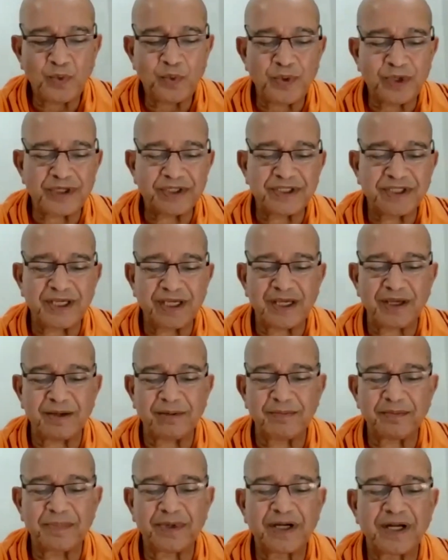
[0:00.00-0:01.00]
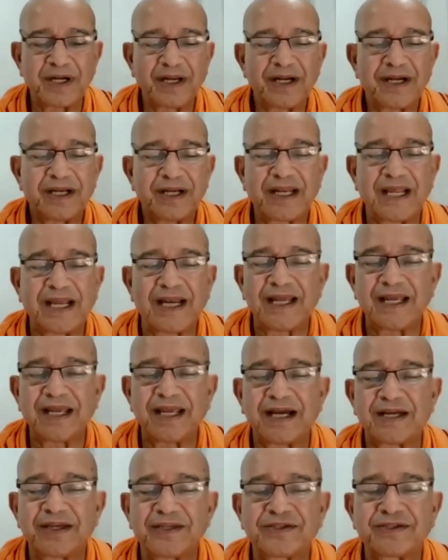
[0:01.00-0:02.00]
We see him telling
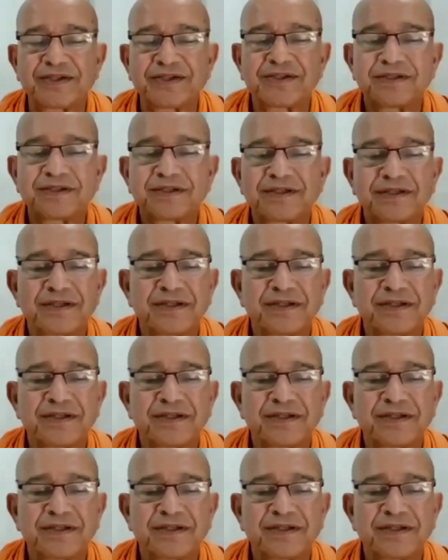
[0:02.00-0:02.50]
us